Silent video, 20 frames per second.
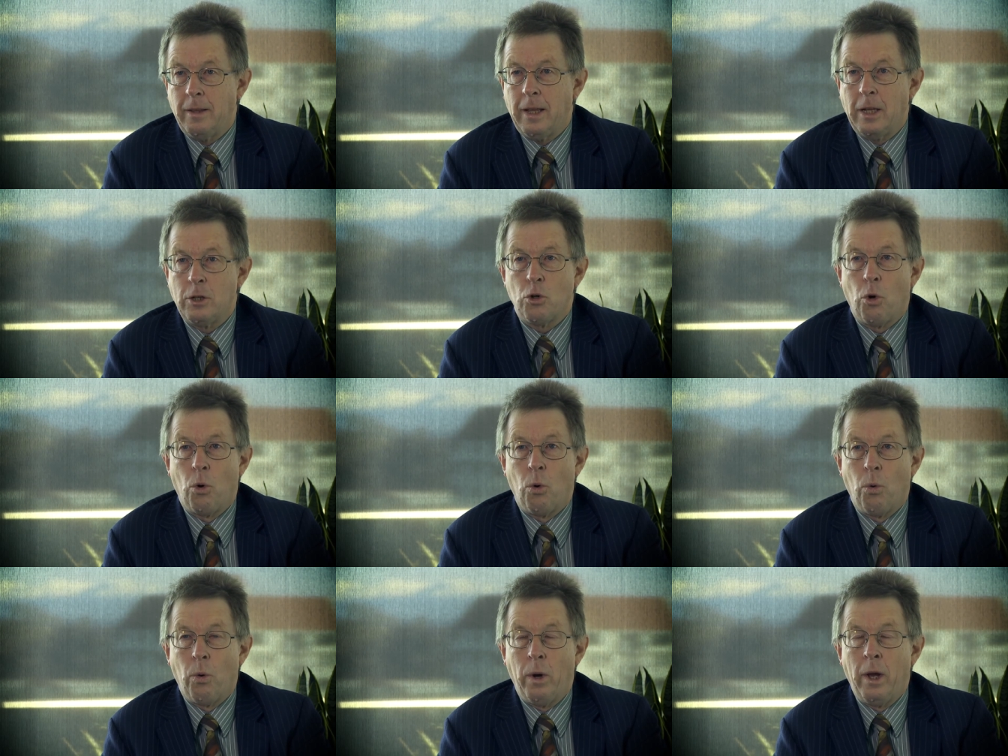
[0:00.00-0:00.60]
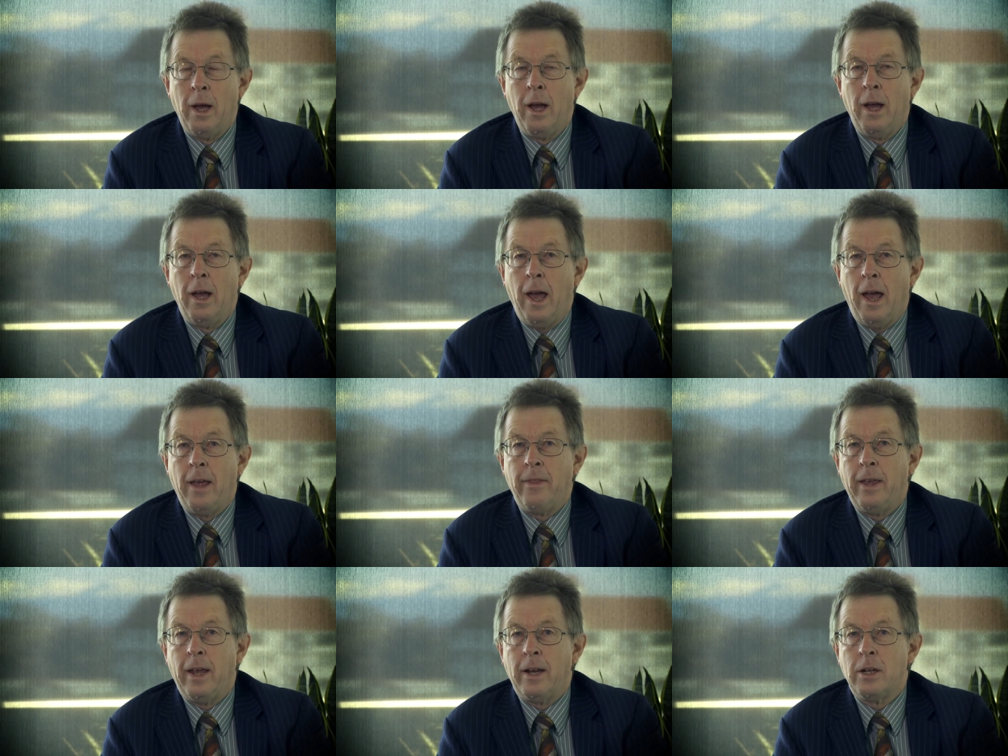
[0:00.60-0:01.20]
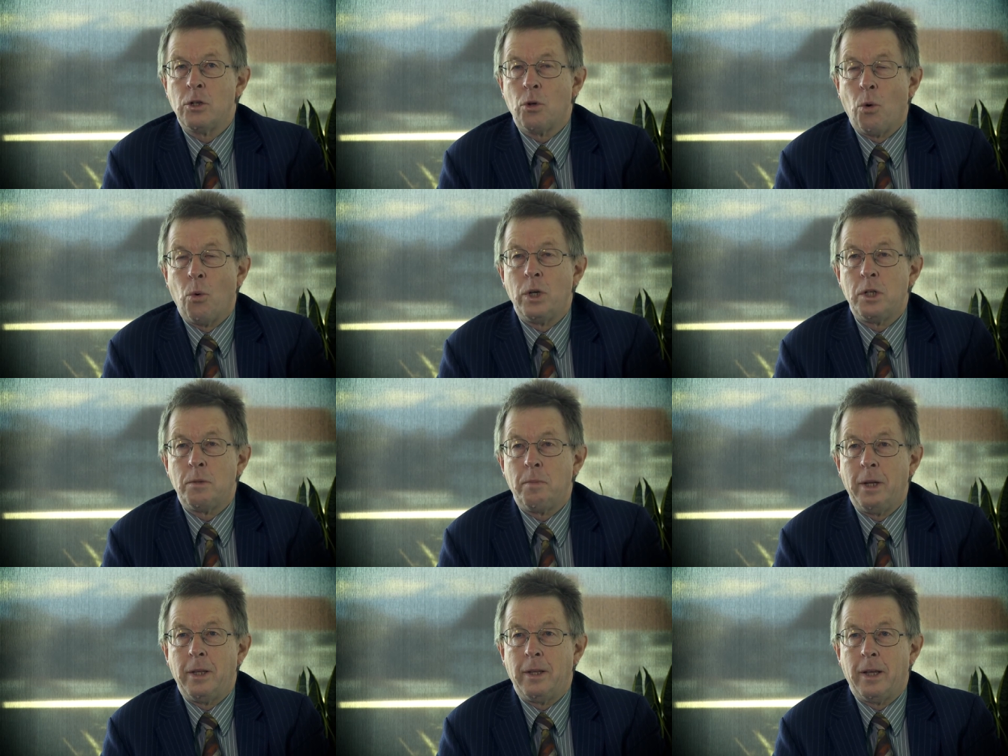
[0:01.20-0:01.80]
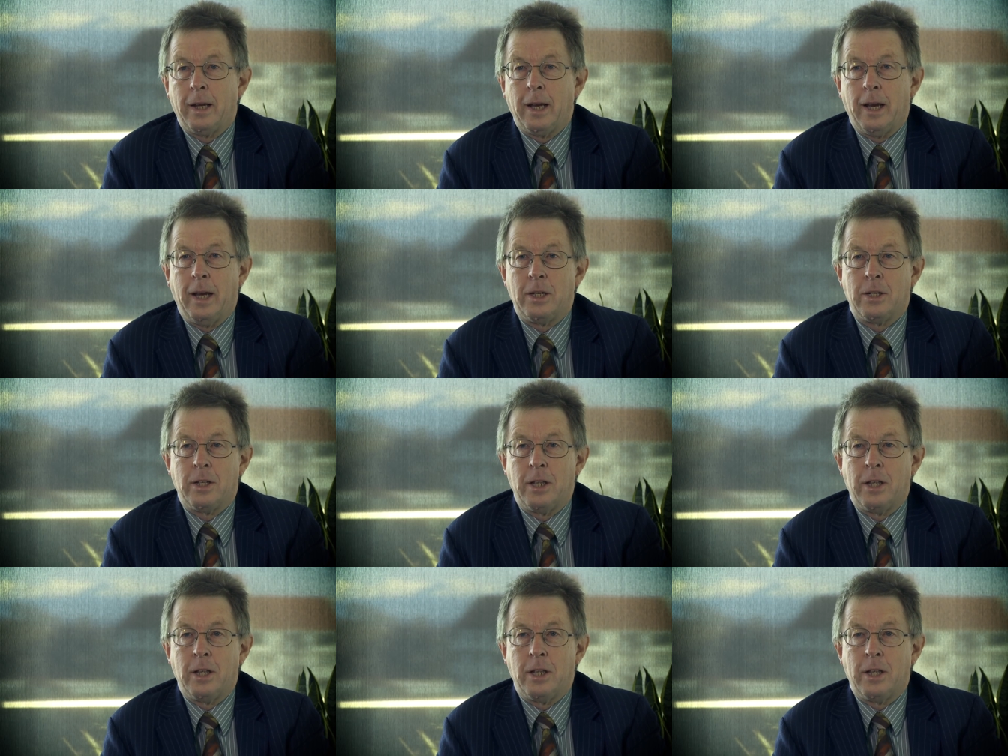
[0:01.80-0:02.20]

That's all, and that has always been the case.